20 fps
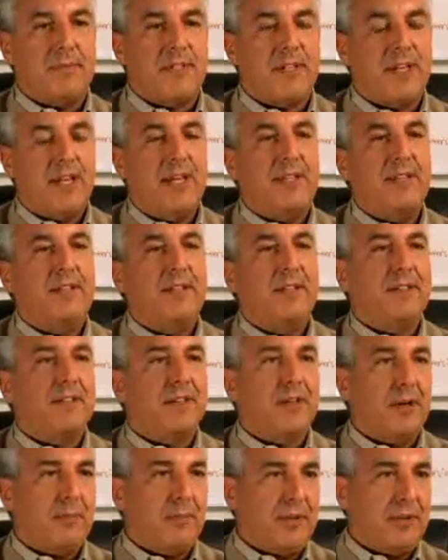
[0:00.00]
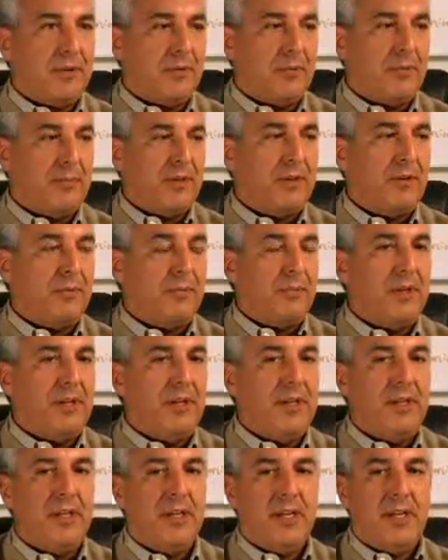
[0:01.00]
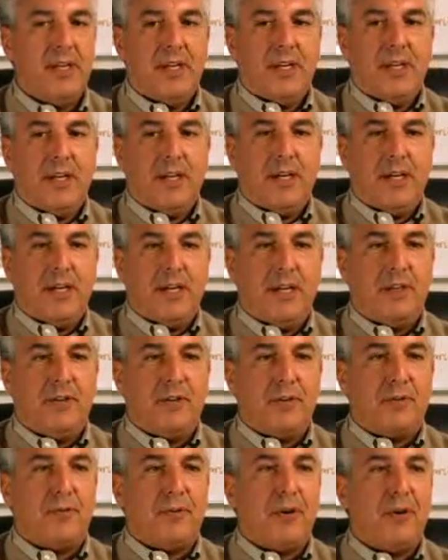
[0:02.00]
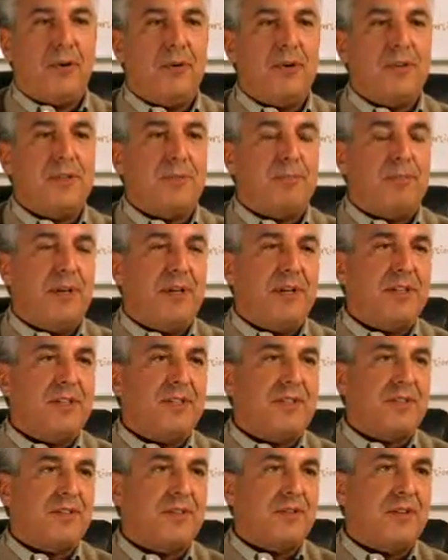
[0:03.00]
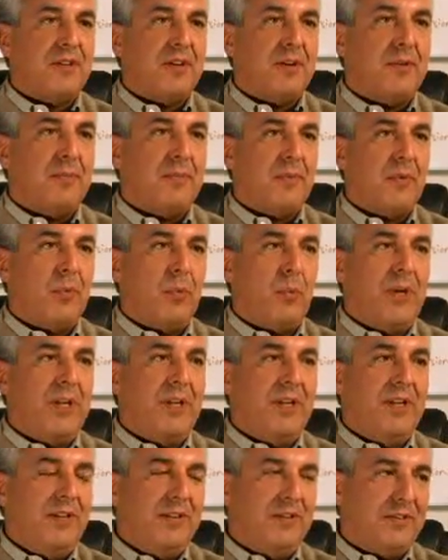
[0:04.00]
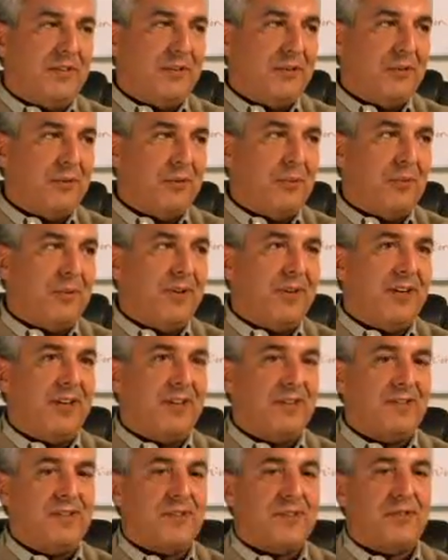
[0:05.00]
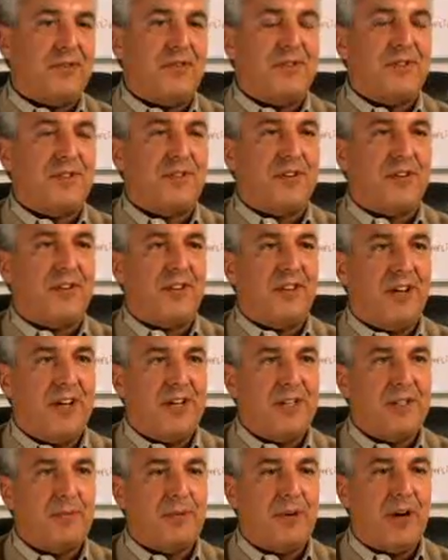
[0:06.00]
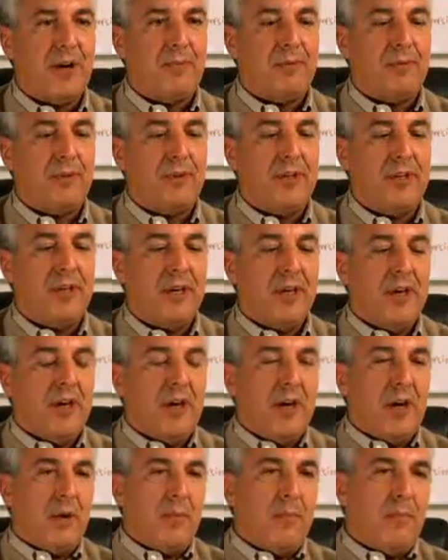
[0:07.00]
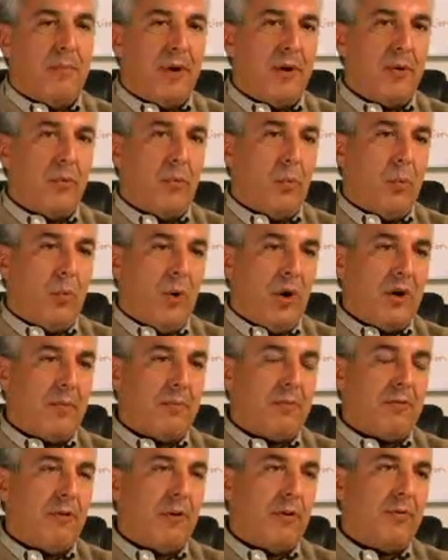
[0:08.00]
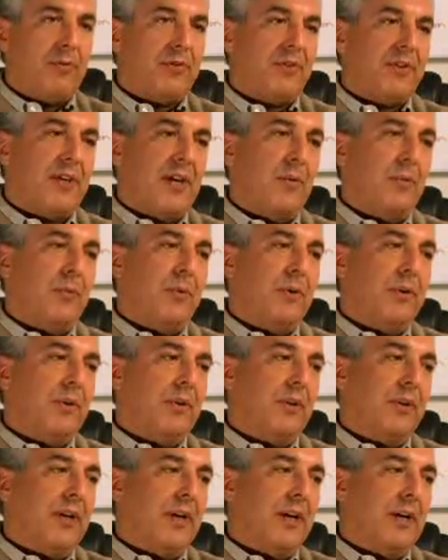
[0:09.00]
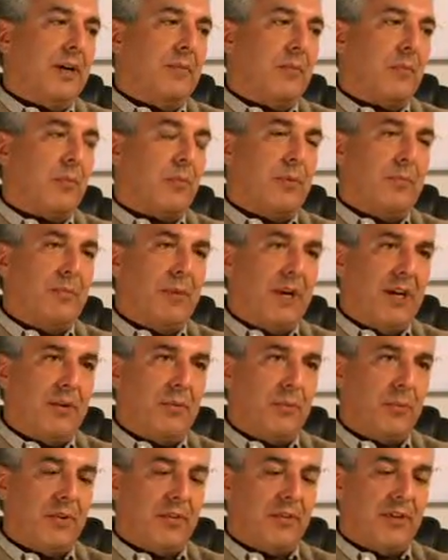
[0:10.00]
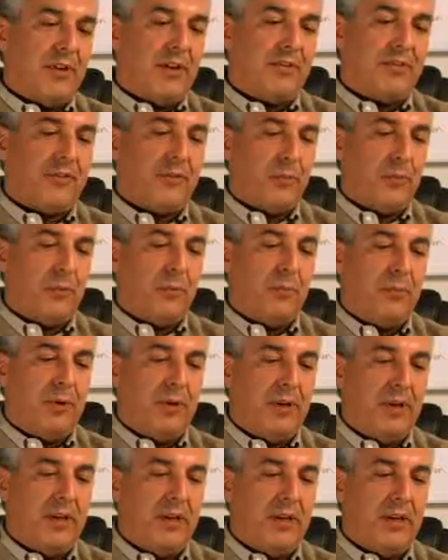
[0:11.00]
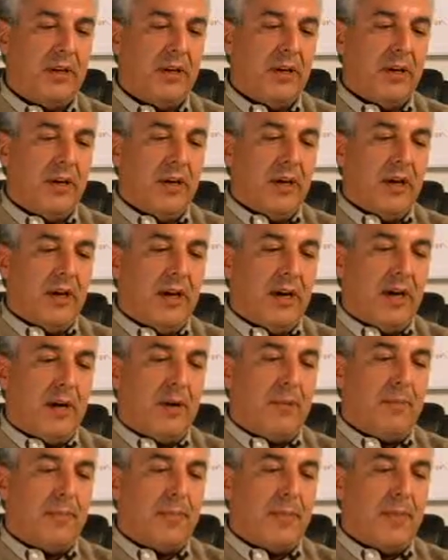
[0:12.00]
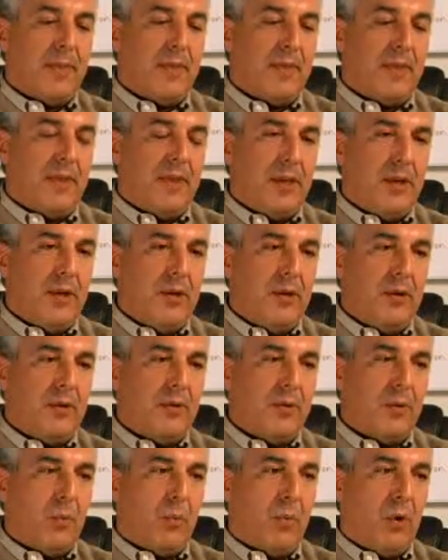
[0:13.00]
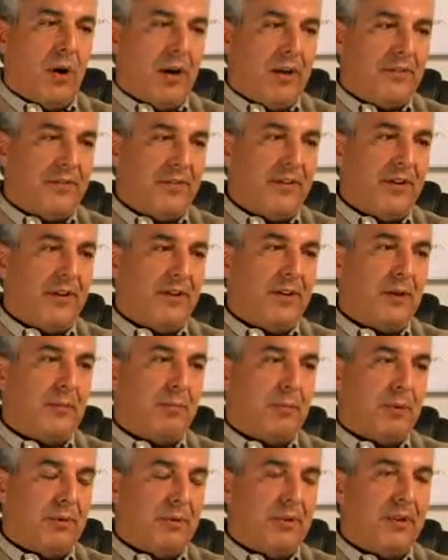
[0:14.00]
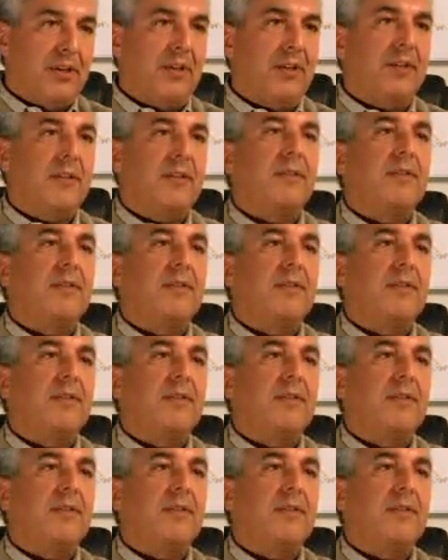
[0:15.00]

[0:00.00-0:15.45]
tight-knit company. It'll grow as big as we need to service our clients properly. But one approach that will remain with us will be the want and the ability